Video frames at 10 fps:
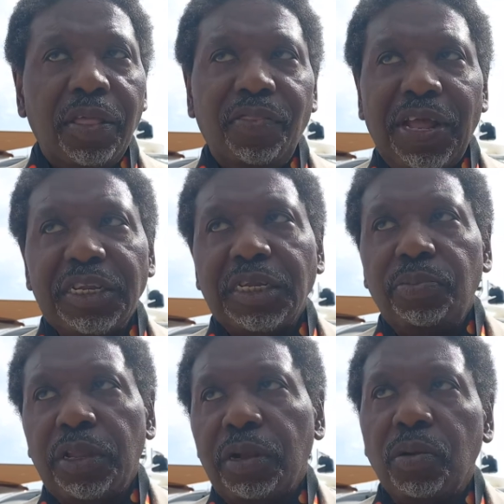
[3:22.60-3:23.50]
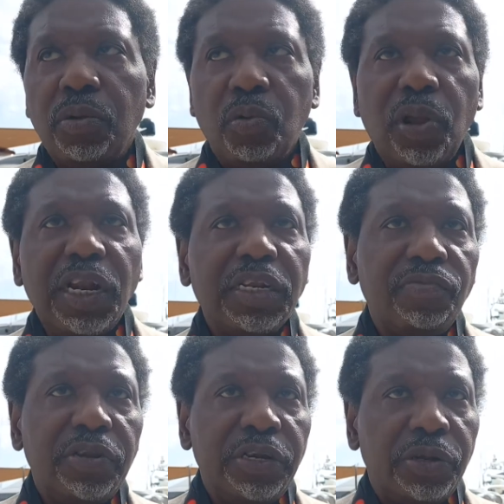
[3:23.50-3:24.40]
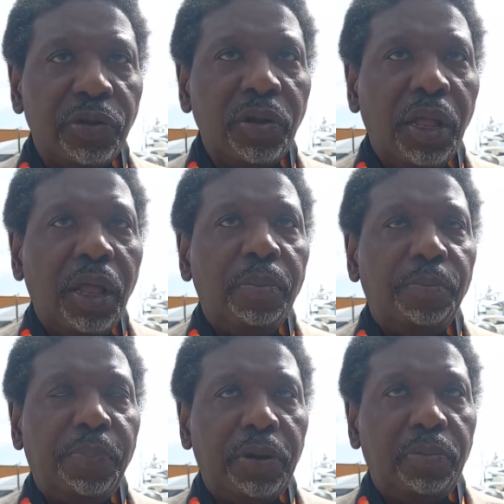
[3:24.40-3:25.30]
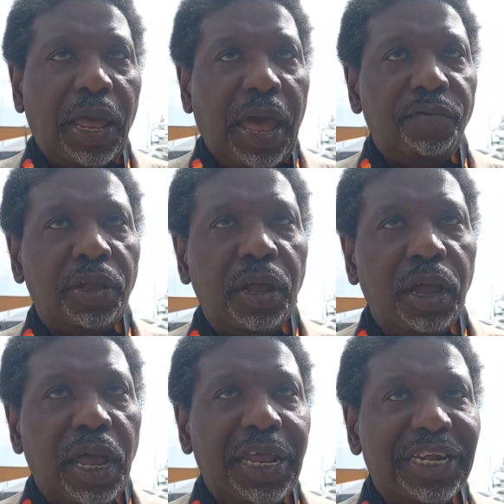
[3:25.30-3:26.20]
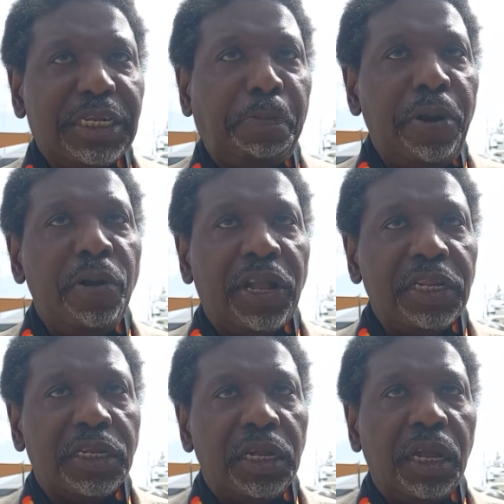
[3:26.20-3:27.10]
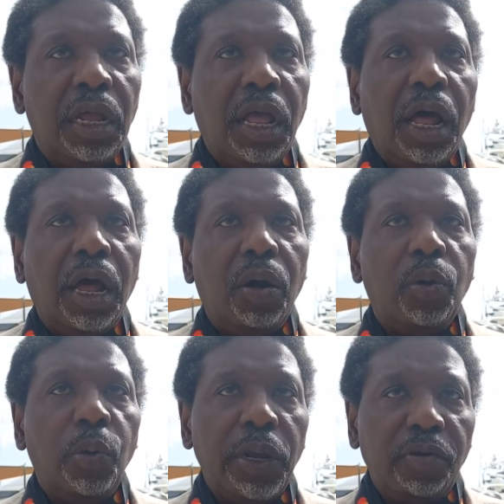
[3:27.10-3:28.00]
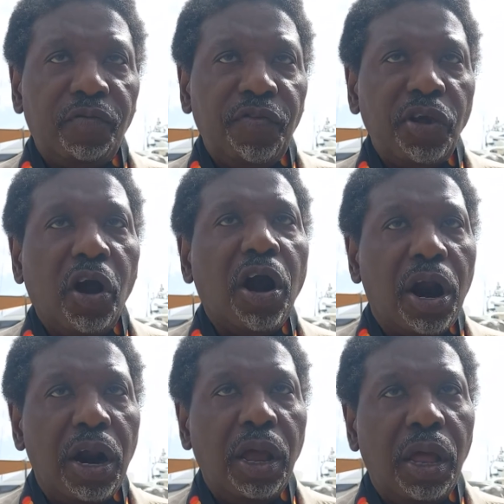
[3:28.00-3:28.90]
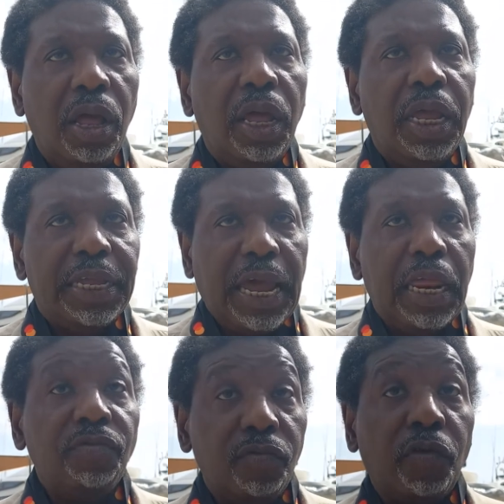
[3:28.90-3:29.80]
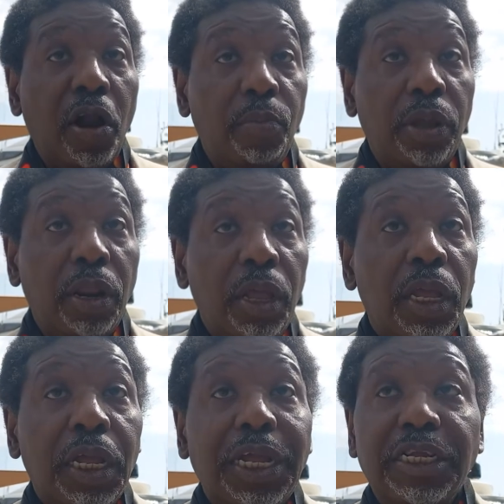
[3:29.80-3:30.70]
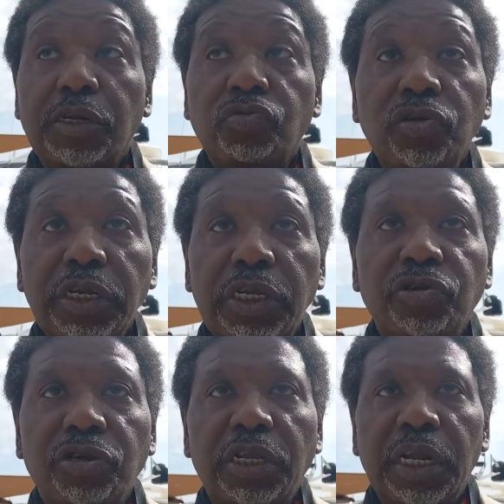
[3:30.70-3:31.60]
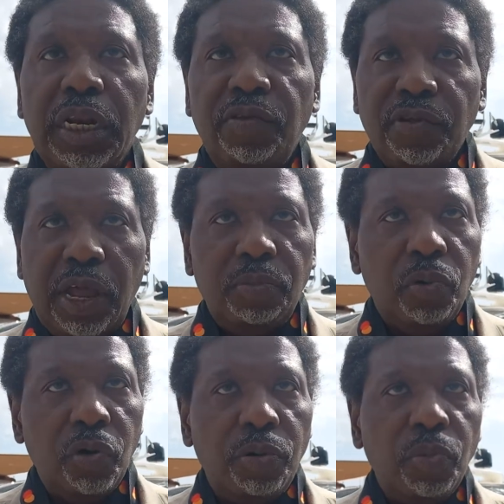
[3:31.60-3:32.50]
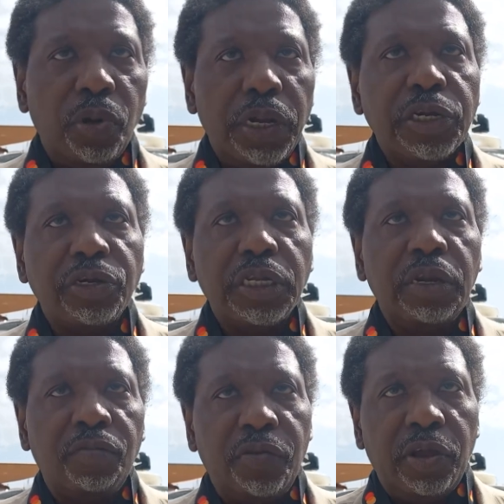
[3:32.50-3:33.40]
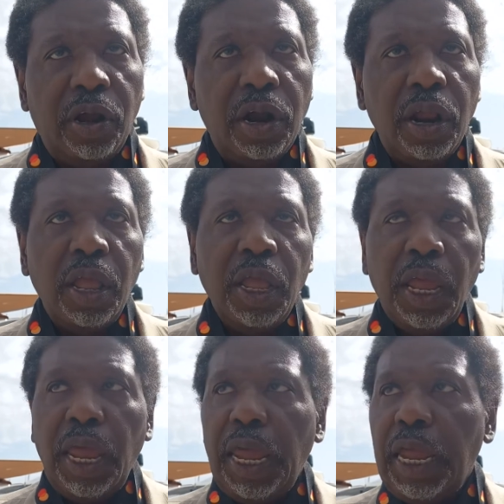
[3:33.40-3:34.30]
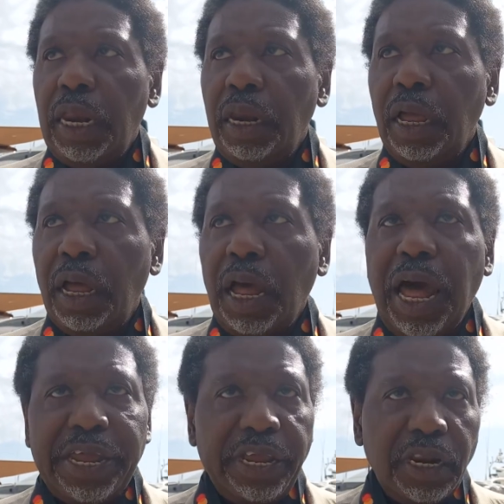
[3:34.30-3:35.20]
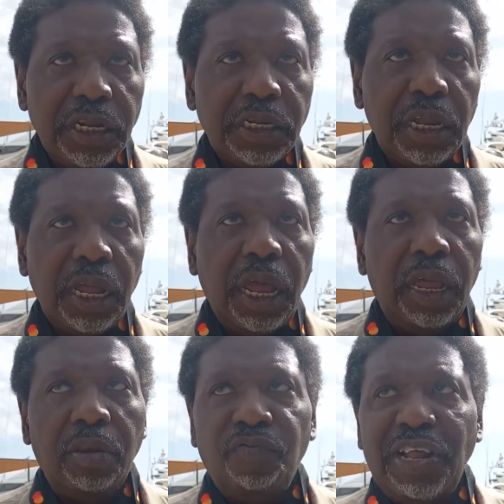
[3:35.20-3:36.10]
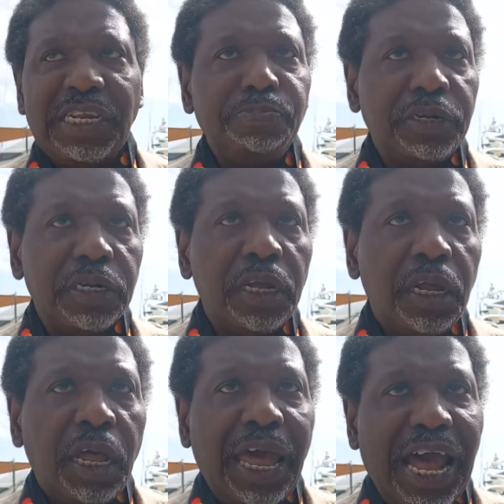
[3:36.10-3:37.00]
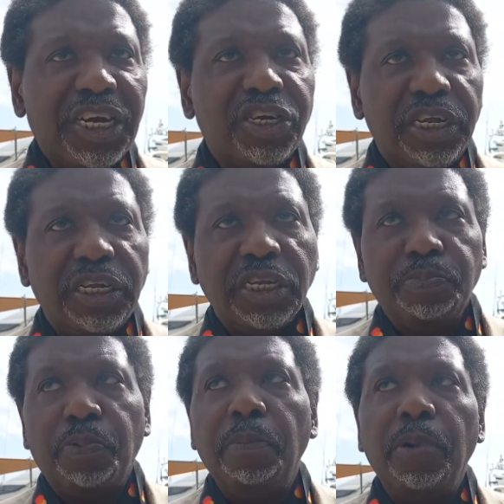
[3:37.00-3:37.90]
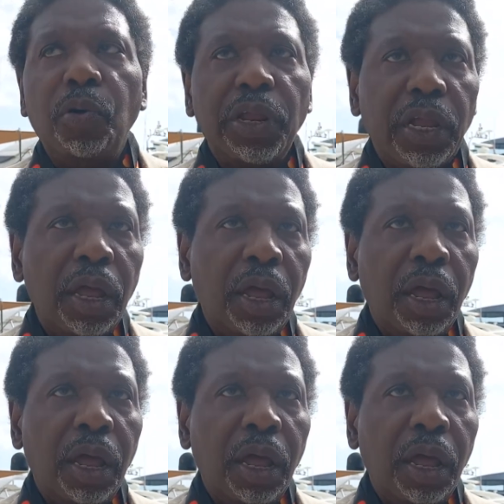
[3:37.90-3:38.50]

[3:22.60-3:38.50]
That's something relatively new, but having an experience in a VR kind of environment is really interesting, and I've gotten more and more interested in VR and Oculus, and Facebook actually is promoting